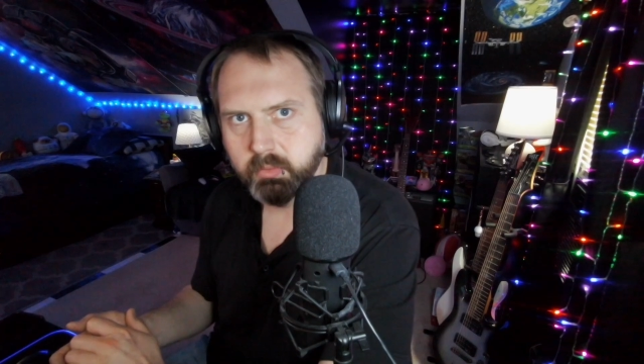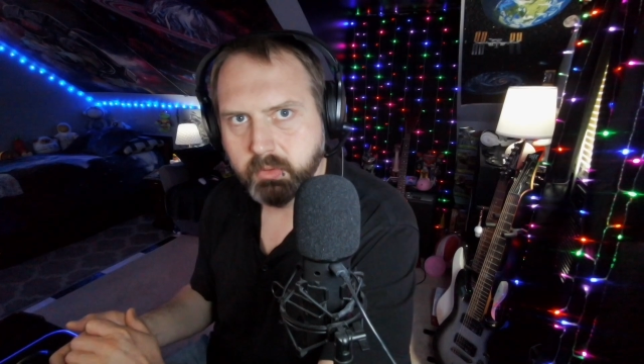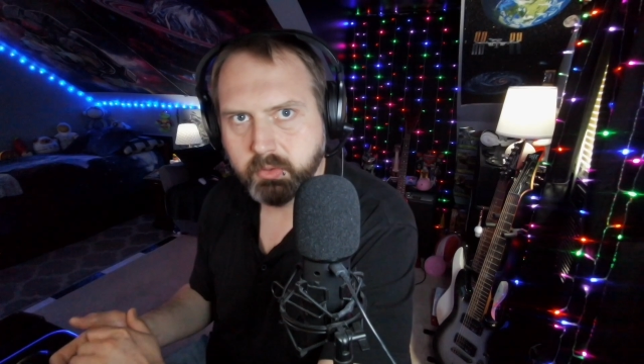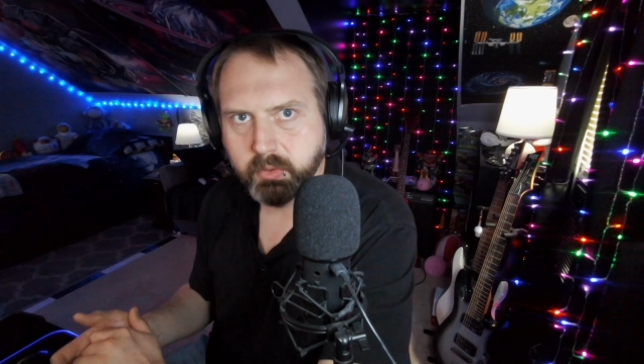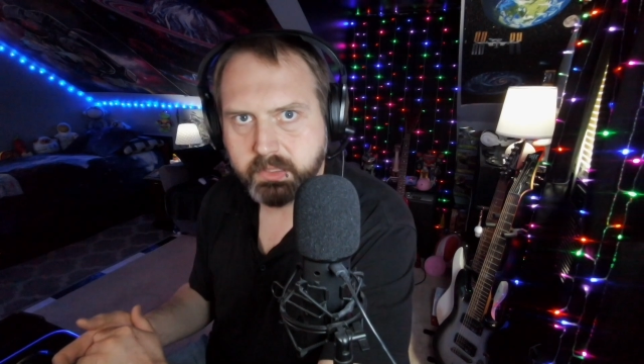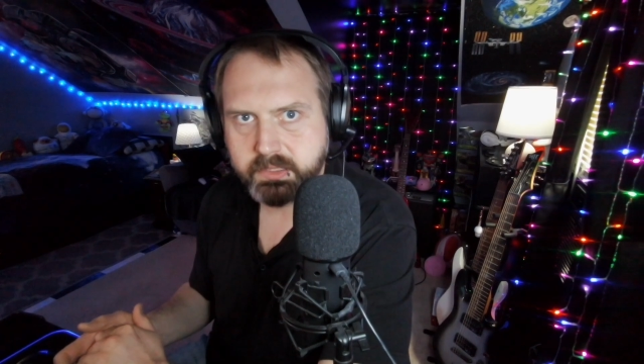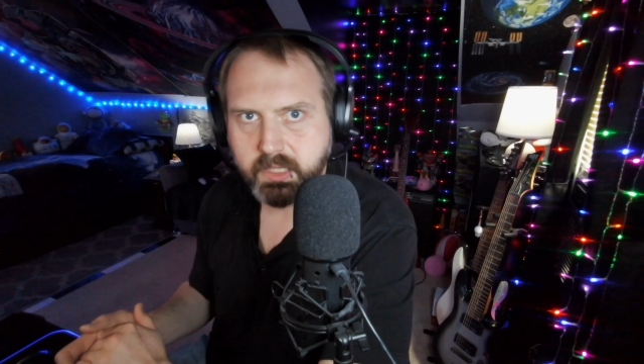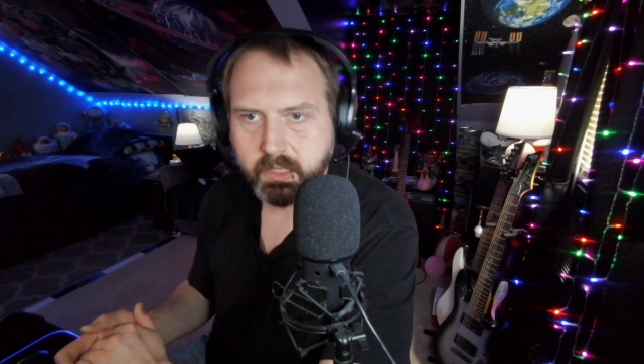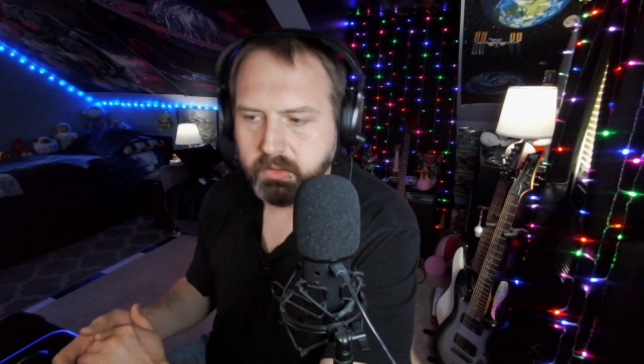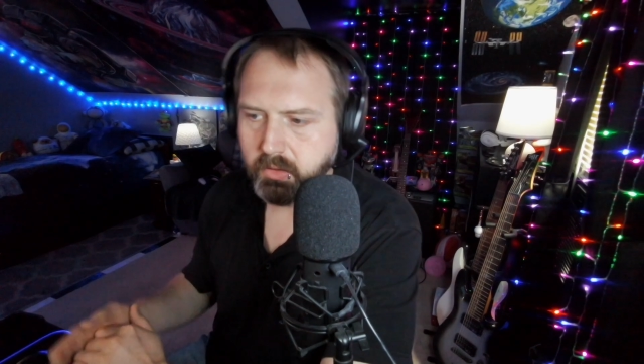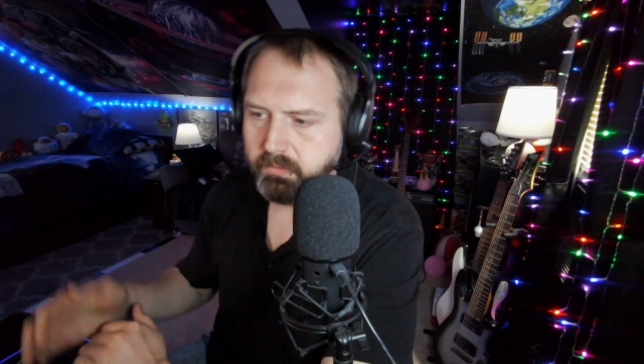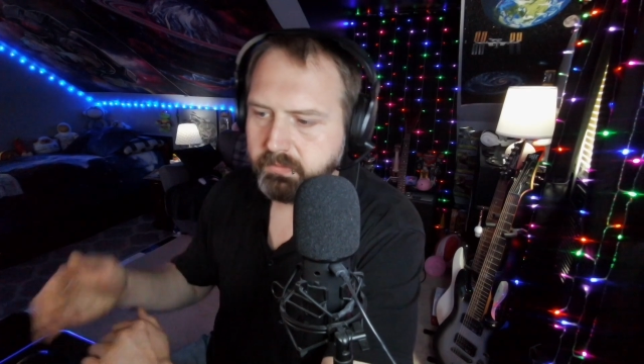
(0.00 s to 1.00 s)
quick
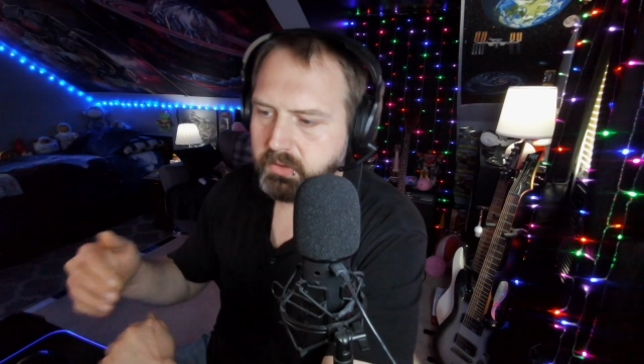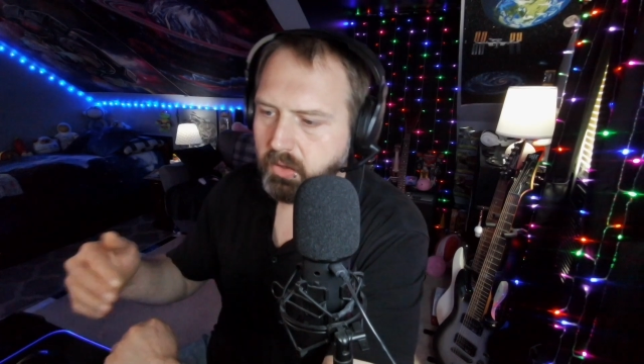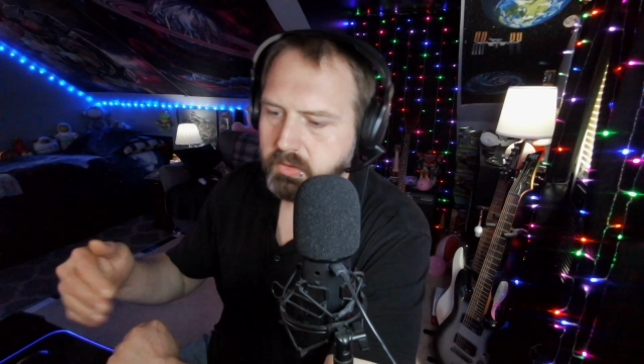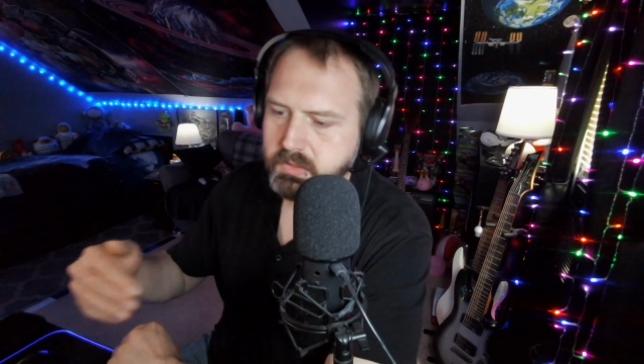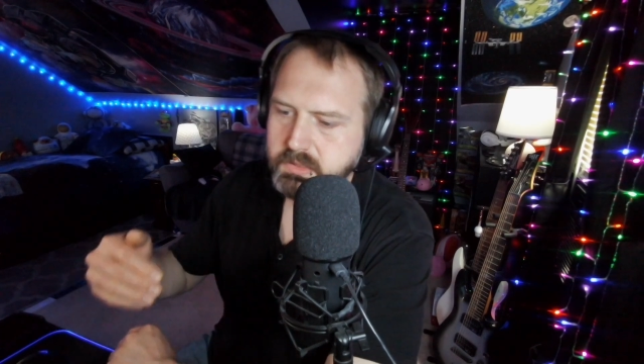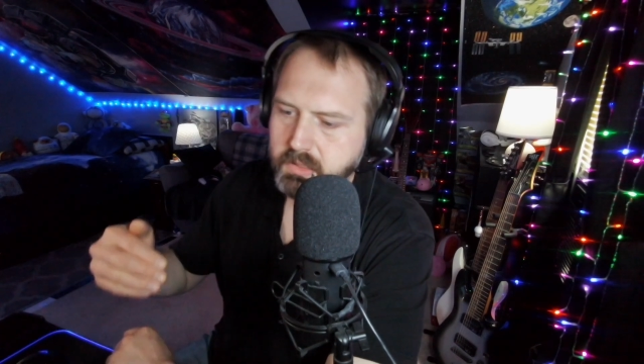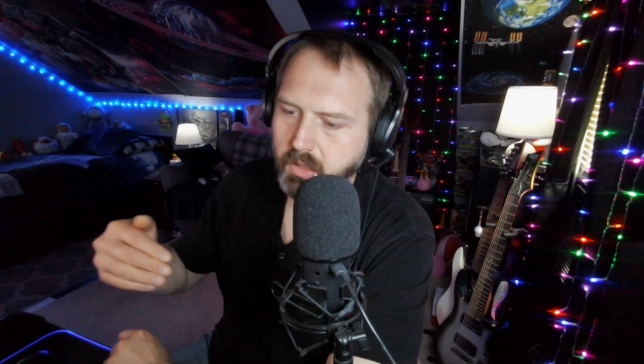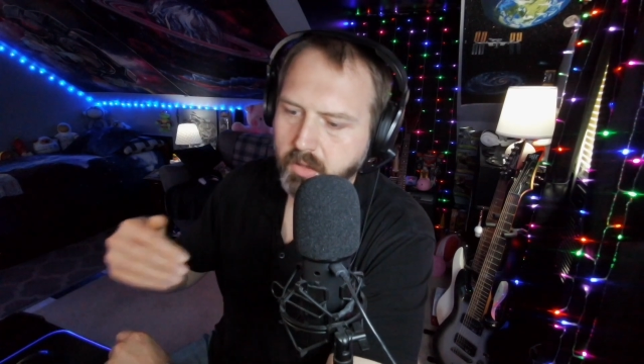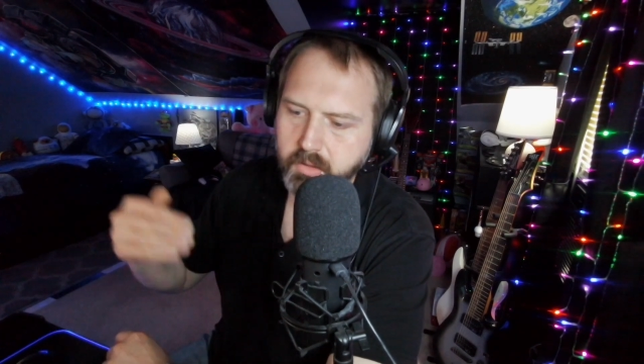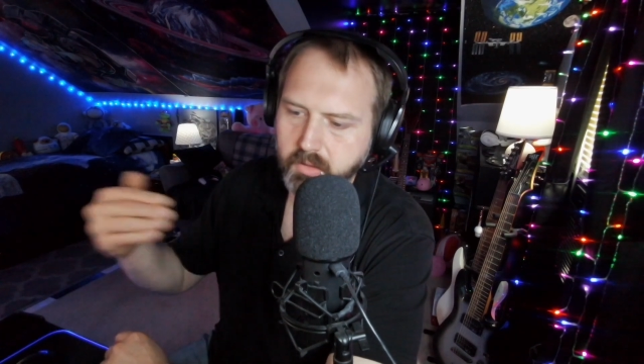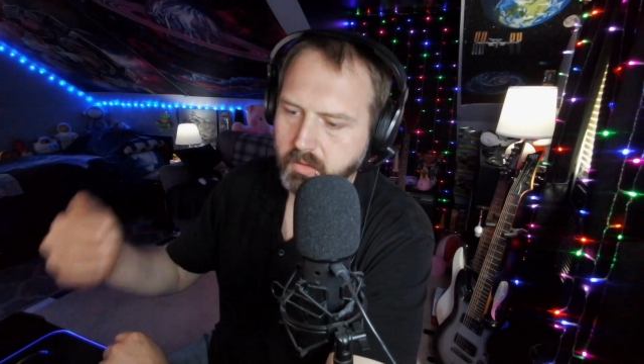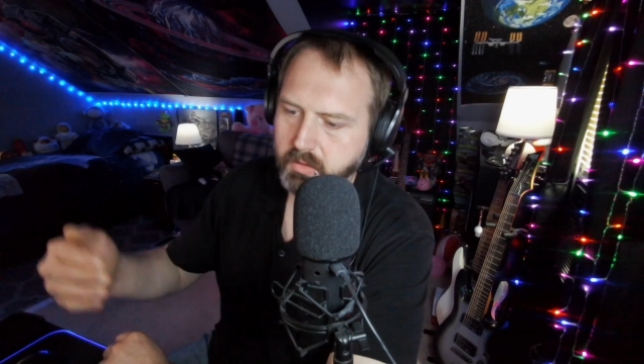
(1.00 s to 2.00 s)
side note, if you notice that all
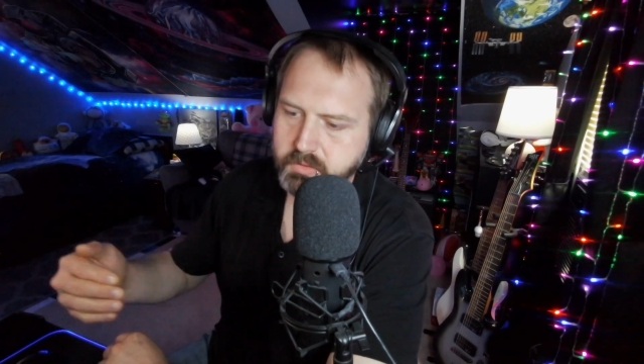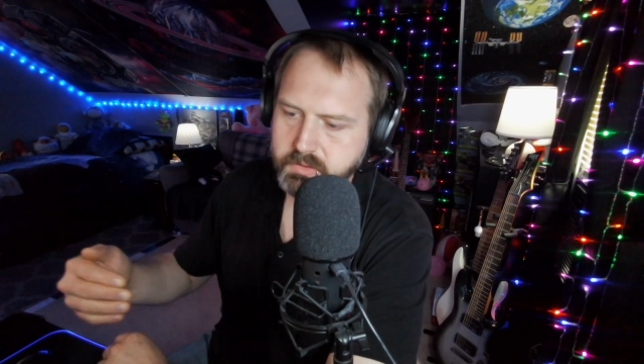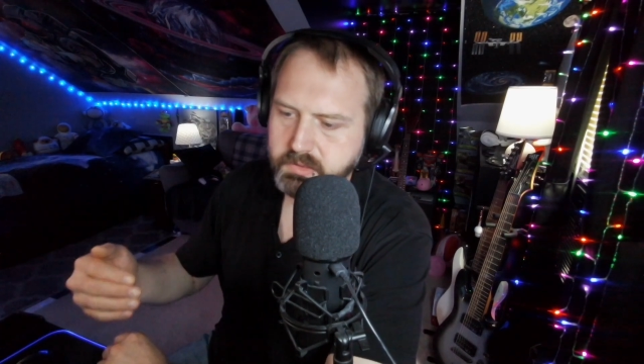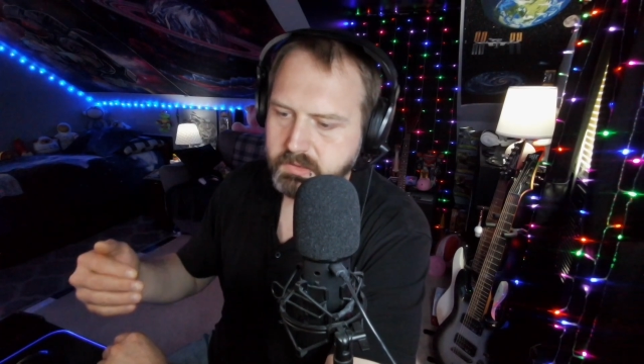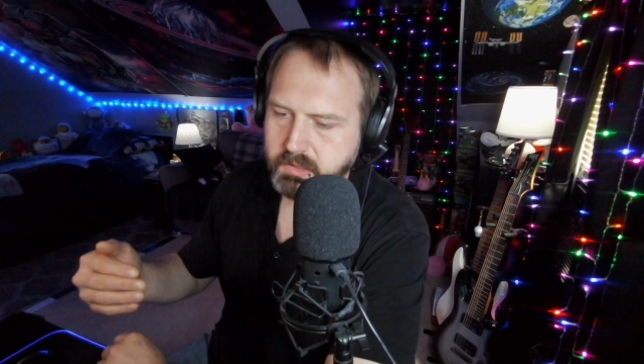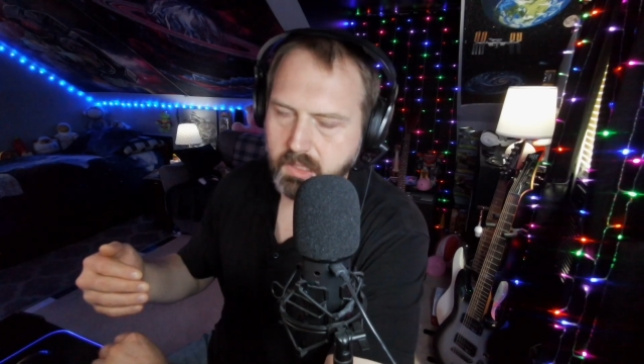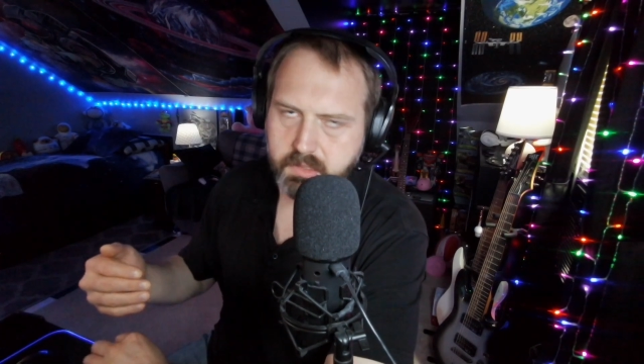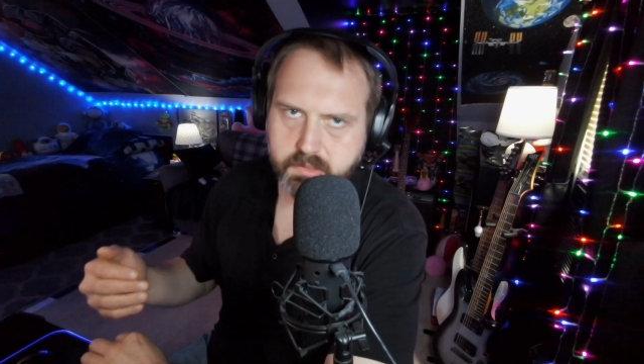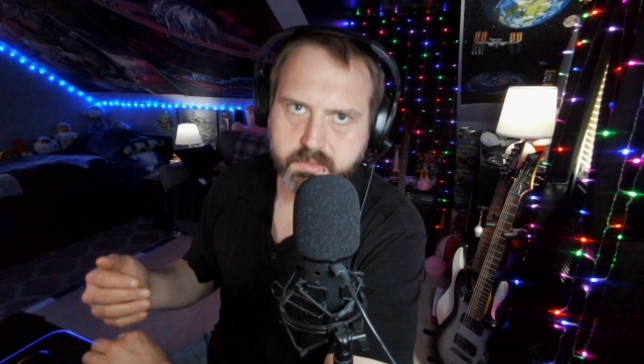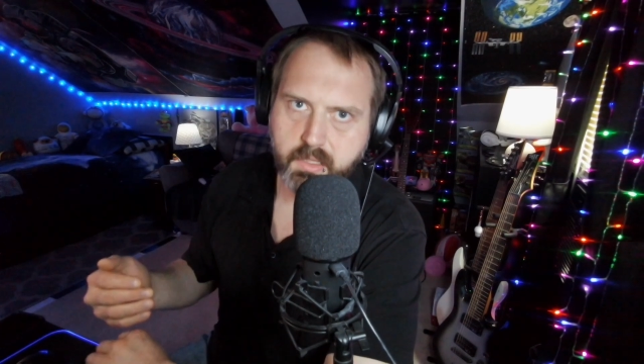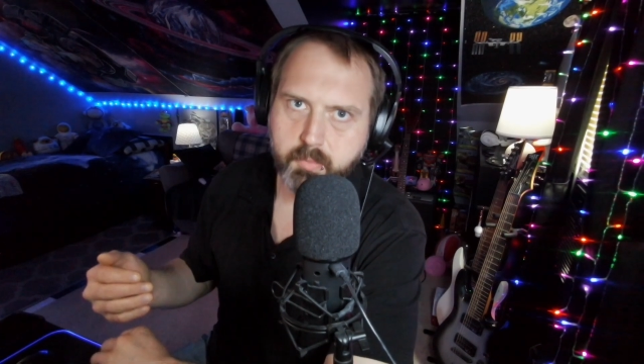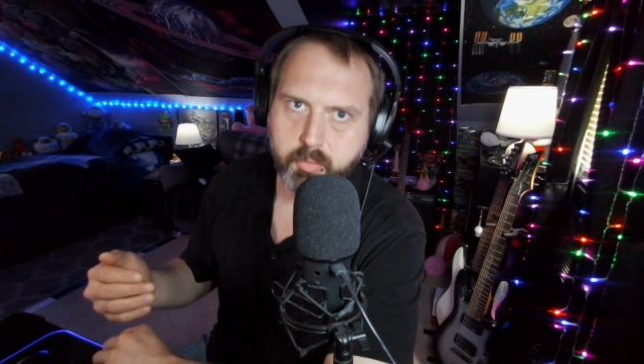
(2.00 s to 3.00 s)
your alerts just kind of
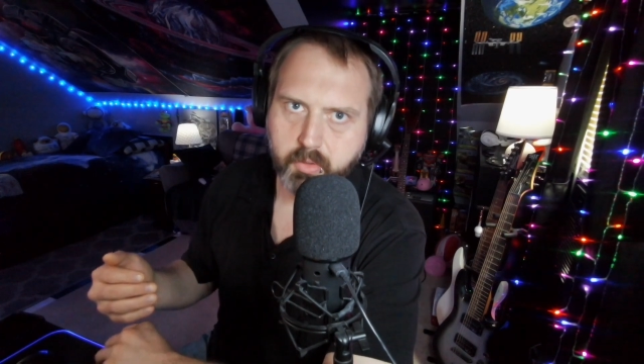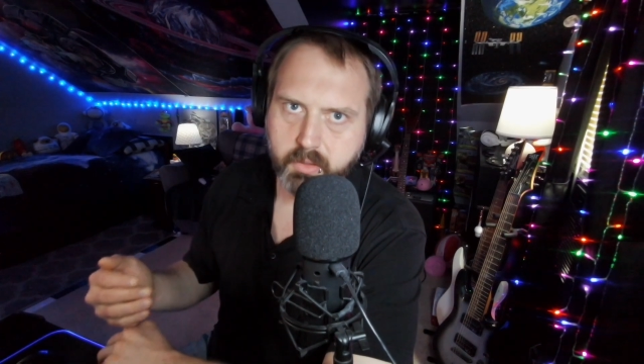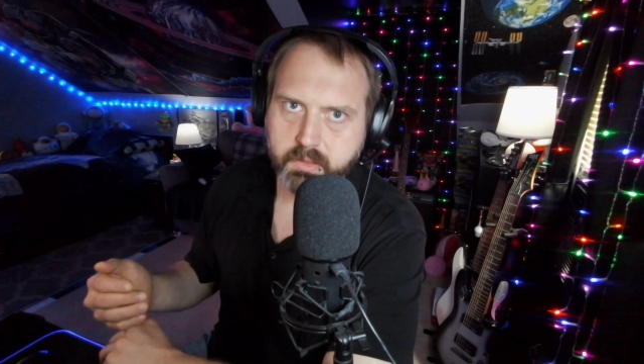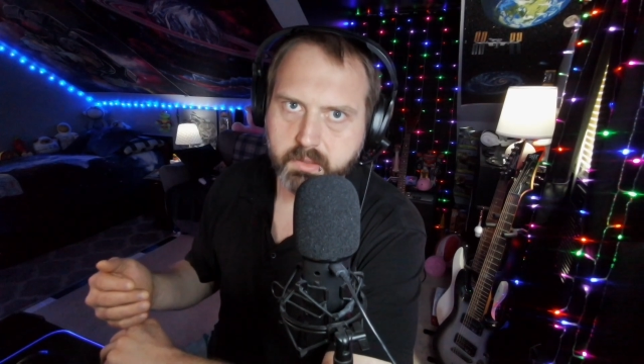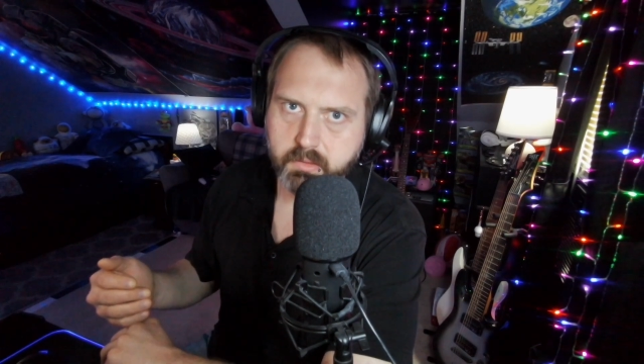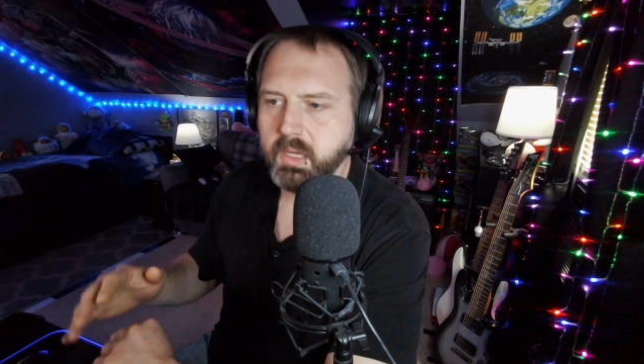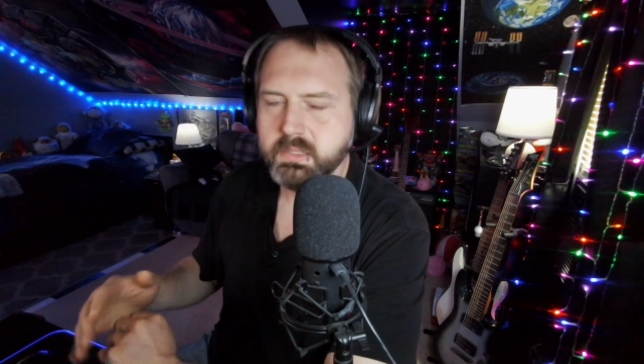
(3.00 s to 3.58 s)
stop working,